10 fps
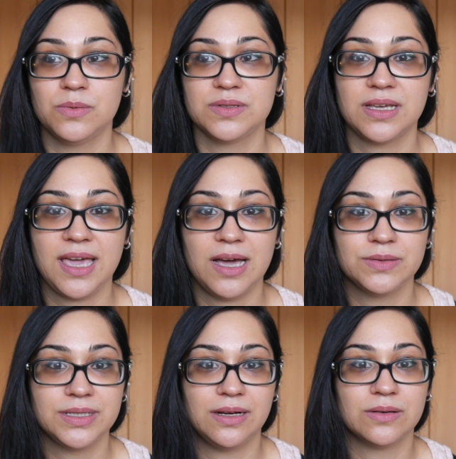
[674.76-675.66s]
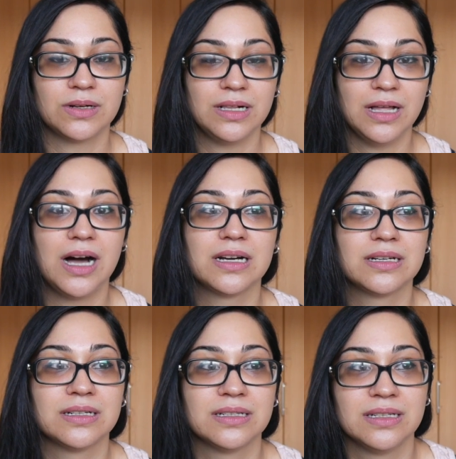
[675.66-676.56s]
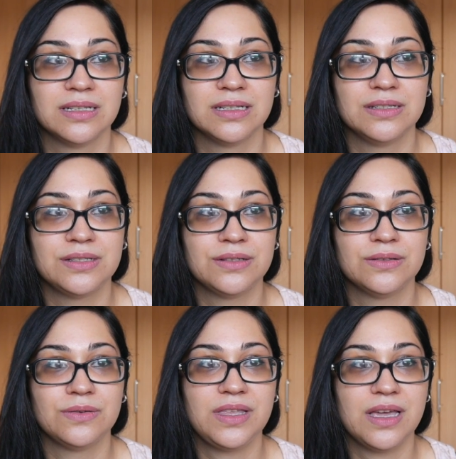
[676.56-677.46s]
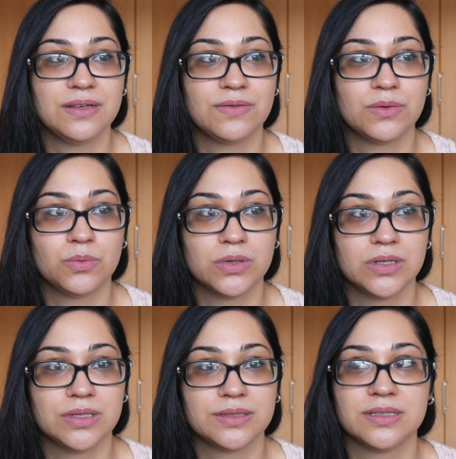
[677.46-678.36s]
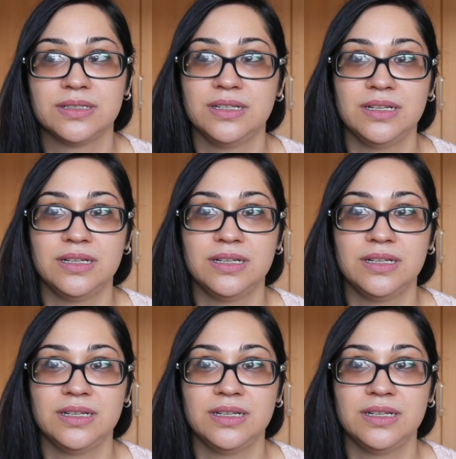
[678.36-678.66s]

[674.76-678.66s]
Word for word: There was a countdown clock to the end of the world.